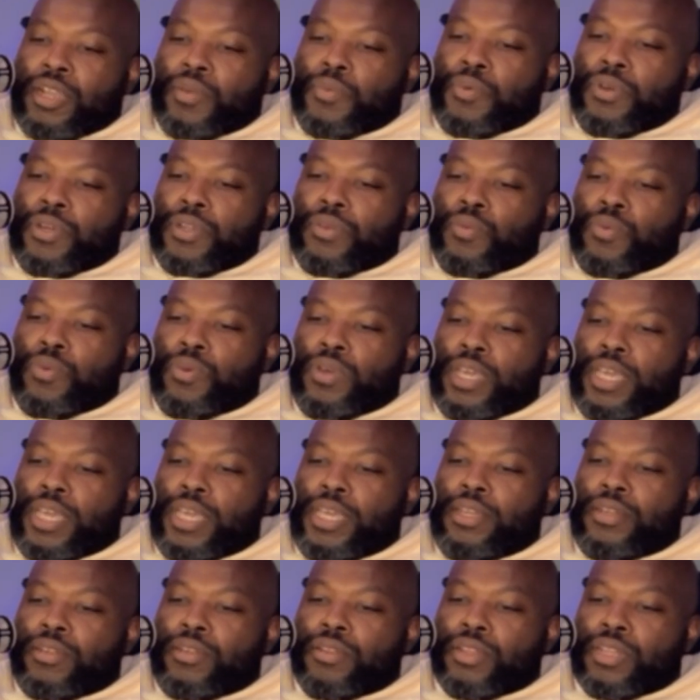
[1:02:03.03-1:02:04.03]
right, we'll
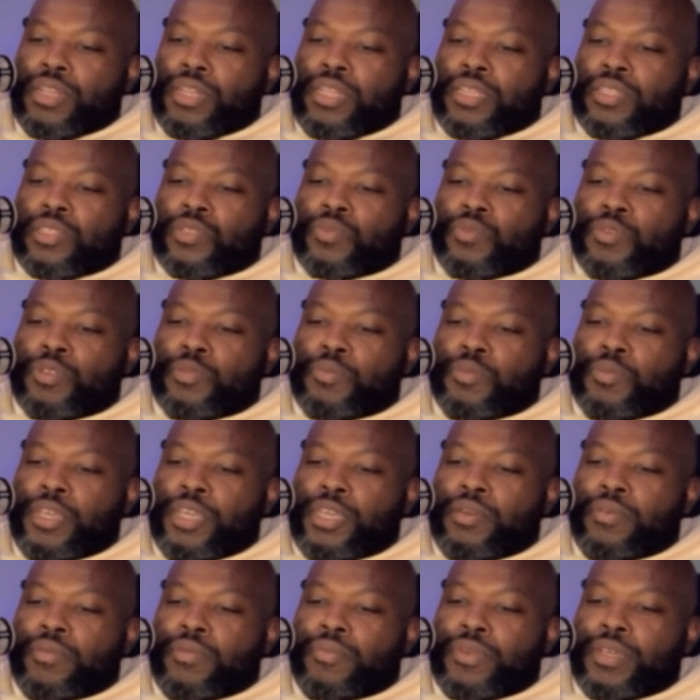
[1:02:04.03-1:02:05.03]
end on this one,
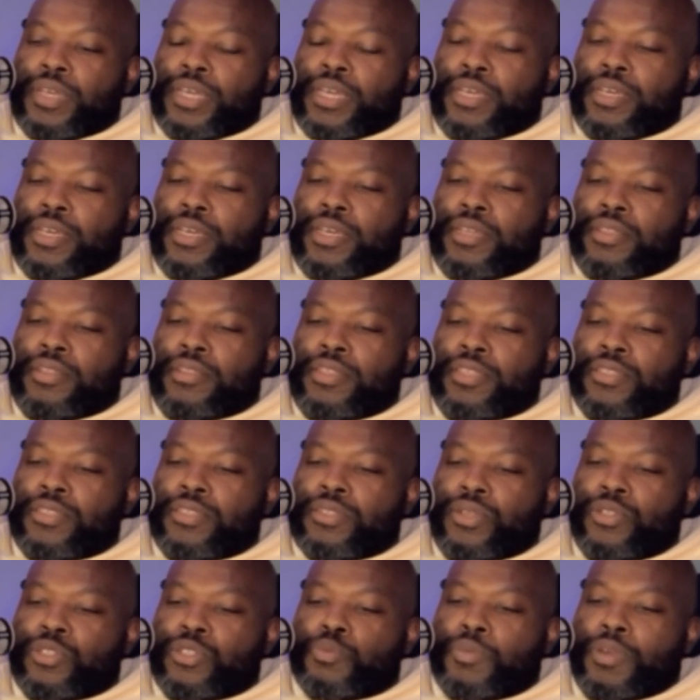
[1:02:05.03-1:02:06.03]
man. This
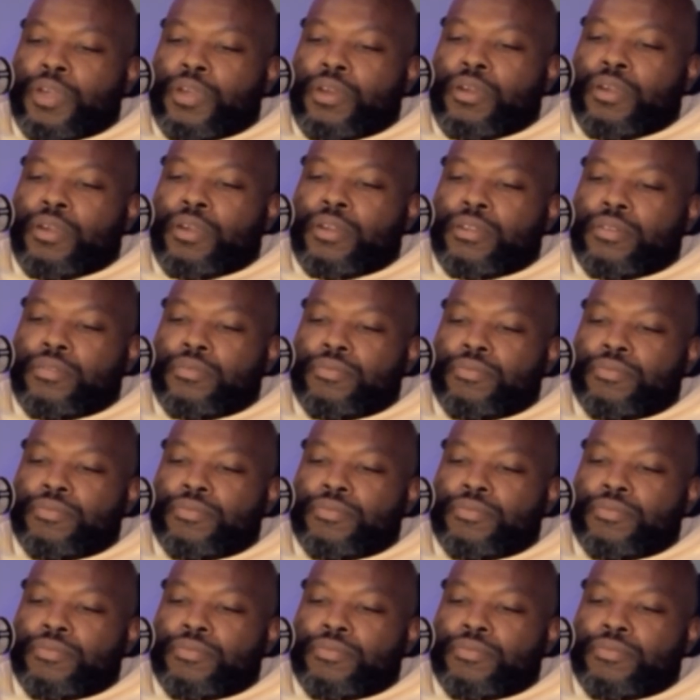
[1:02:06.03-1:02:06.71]
hurts my heart.